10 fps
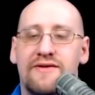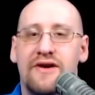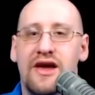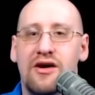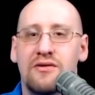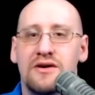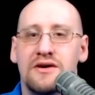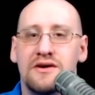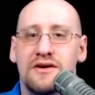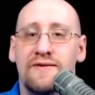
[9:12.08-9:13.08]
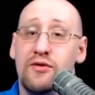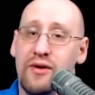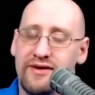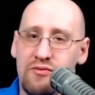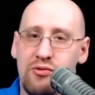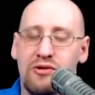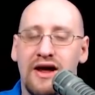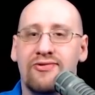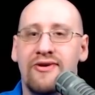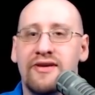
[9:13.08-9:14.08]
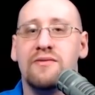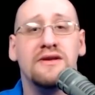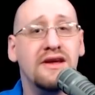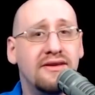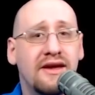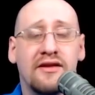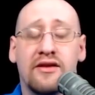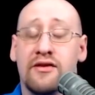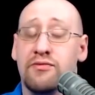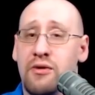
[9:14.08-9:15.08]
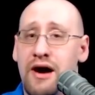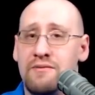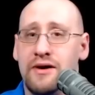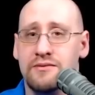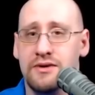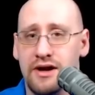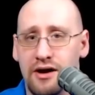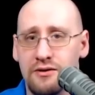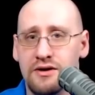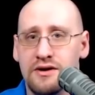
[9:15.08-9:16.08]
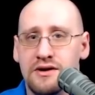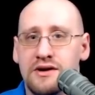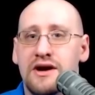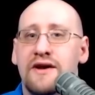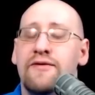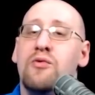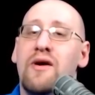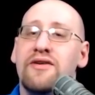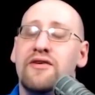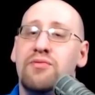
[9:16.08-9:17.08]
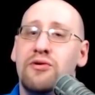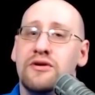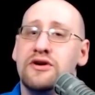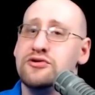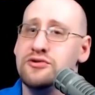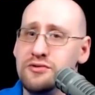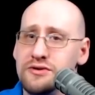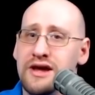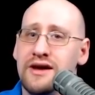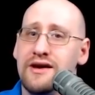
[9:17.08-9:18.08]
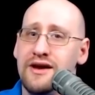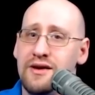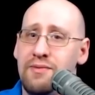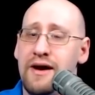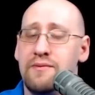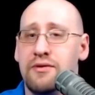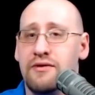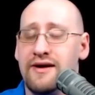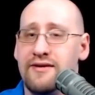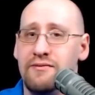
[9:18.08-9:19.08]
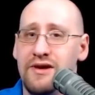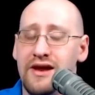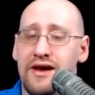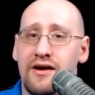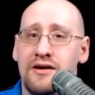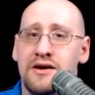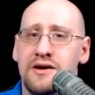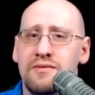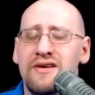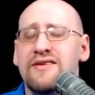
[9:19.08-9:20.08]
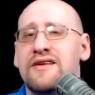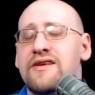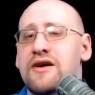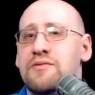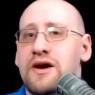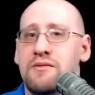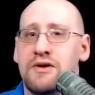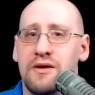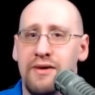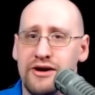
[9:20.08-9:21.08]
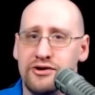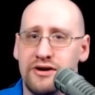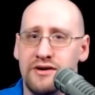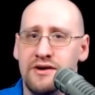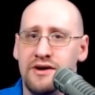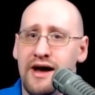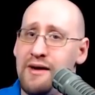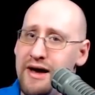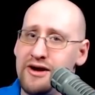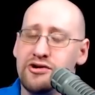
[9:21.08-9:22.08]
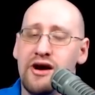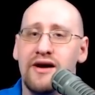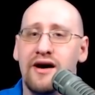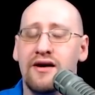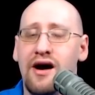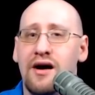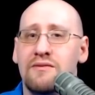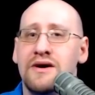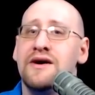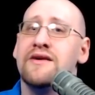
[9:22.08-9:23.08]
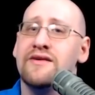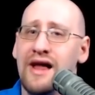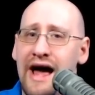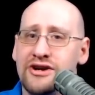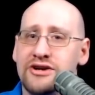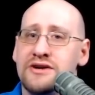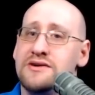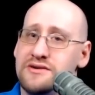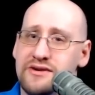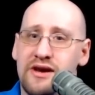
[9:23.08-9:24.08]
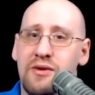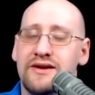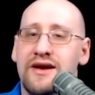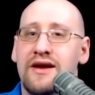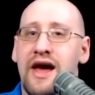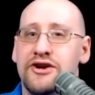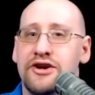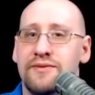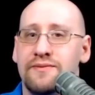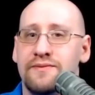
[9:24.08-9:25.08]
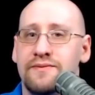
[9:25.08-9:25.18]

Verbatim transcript: video. If you want to see more like this, please hit the subscribe button below. And if you want to support truly independent progressive media, please consider becoming a patron at patreon dot com slash T Y T Nation.